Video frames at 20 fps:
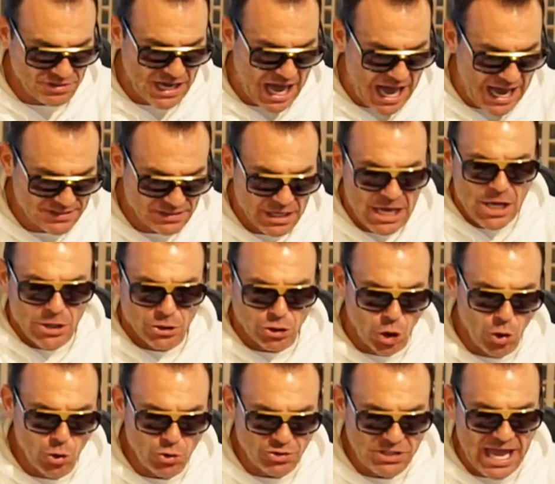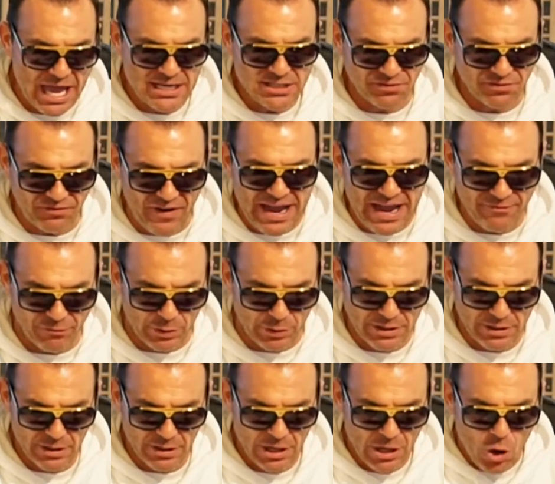guys. Tuesday's
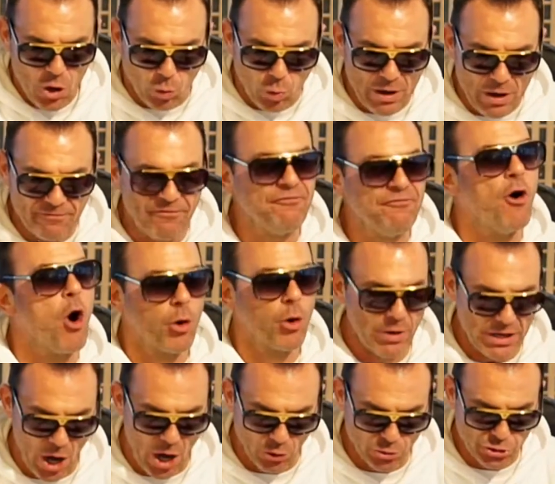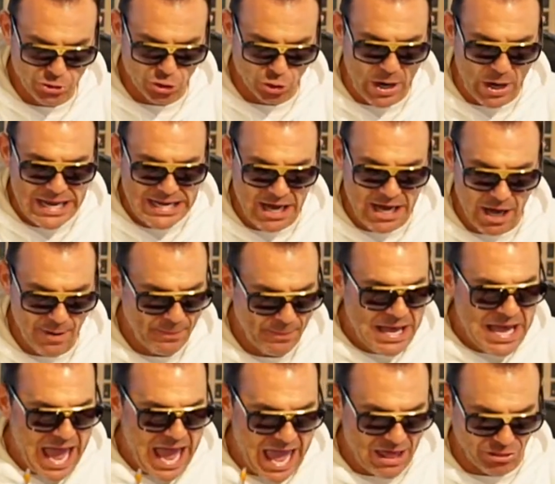favorite went 4 and 0 straight up
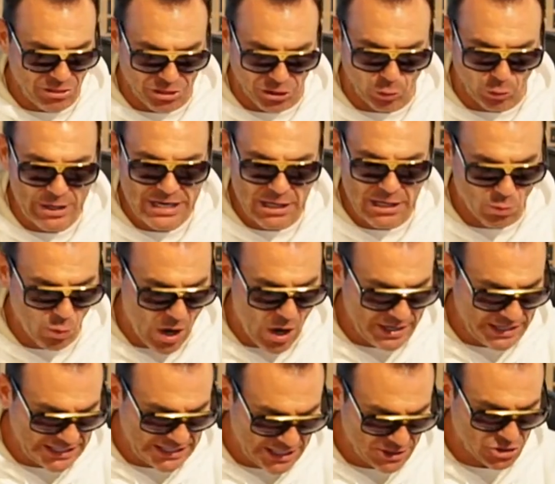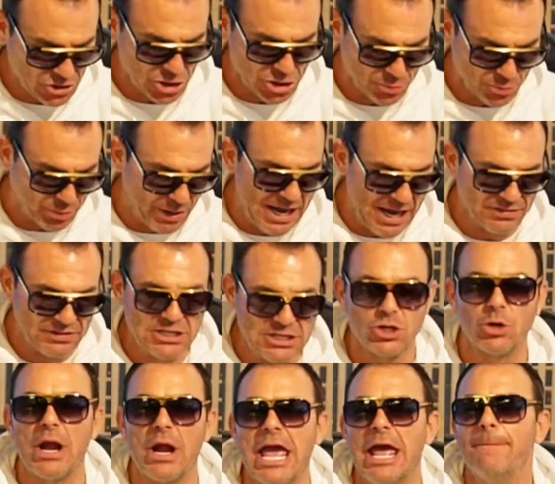and 3 and 1 against the spread. These
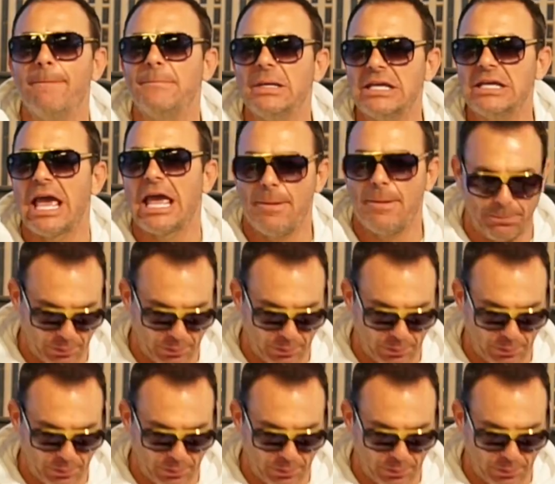are NBA